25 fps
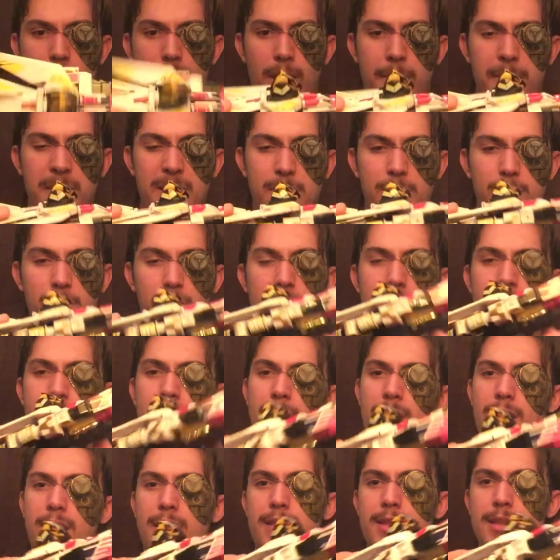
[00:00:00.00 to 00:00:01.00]
I mean, with
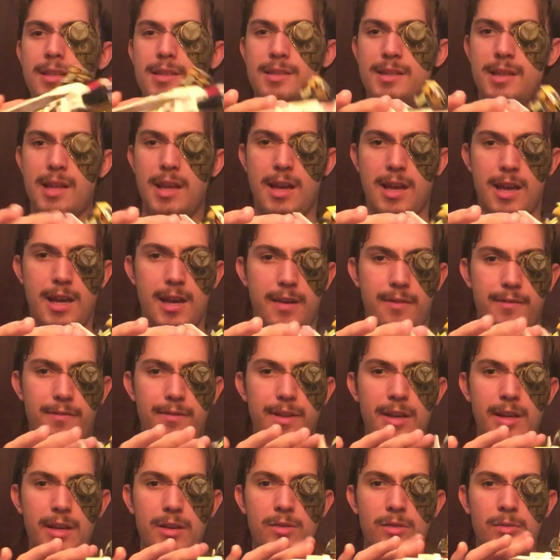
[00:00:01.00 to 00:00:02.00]
this
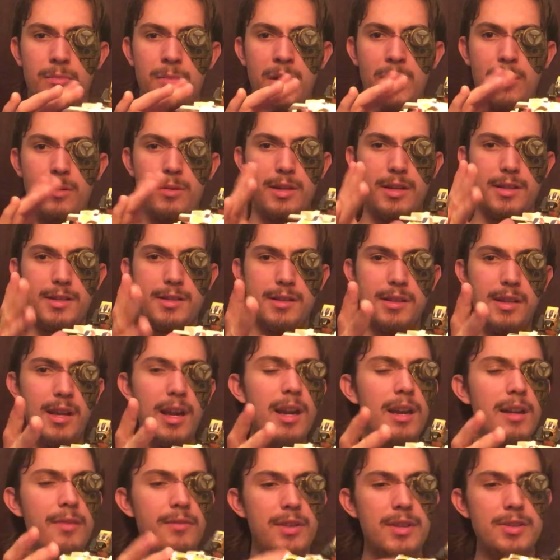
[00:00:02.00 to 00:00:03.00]
vehicle mode, it's
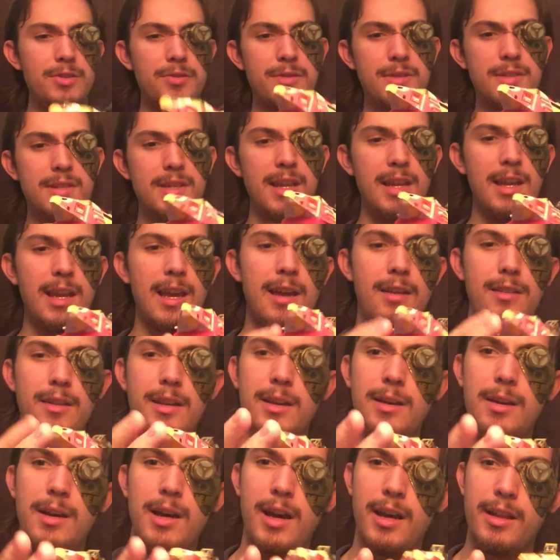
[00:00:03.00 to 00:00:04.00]
kind of interesting how
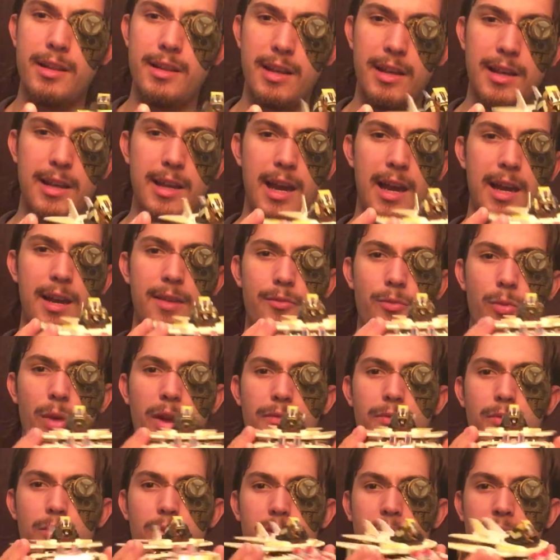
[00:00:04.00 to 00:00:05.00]
they kind of
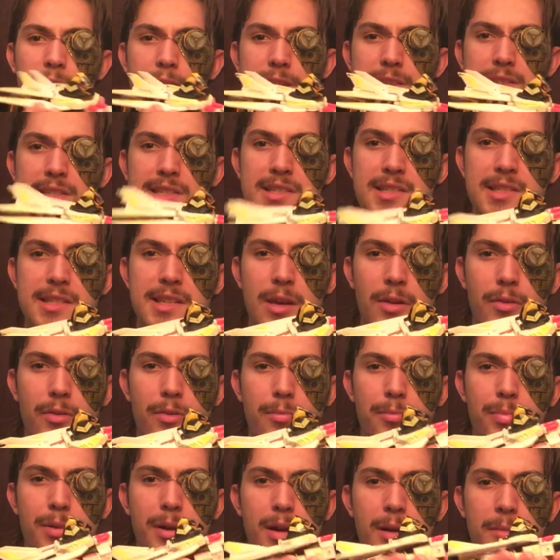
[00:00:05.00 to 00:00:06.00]
went for like a
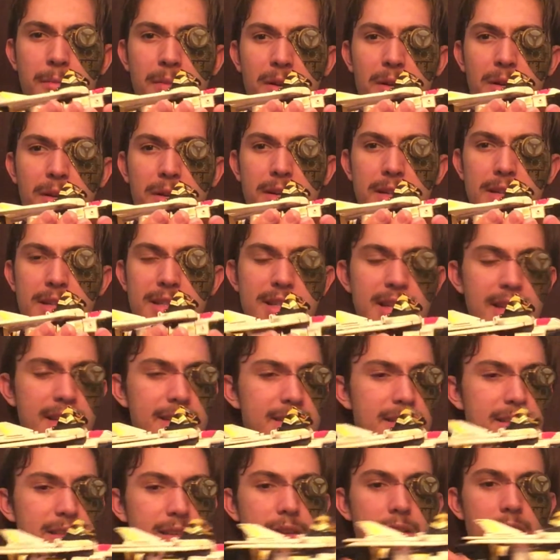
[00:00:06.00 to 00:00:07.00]
stealth bomber in a
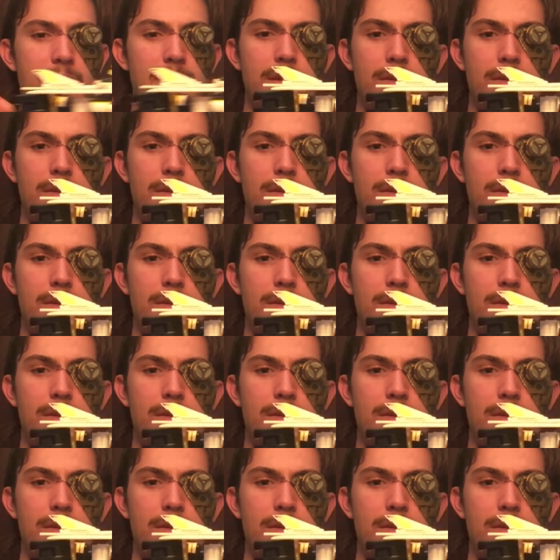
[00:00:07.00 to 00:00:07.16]
sense.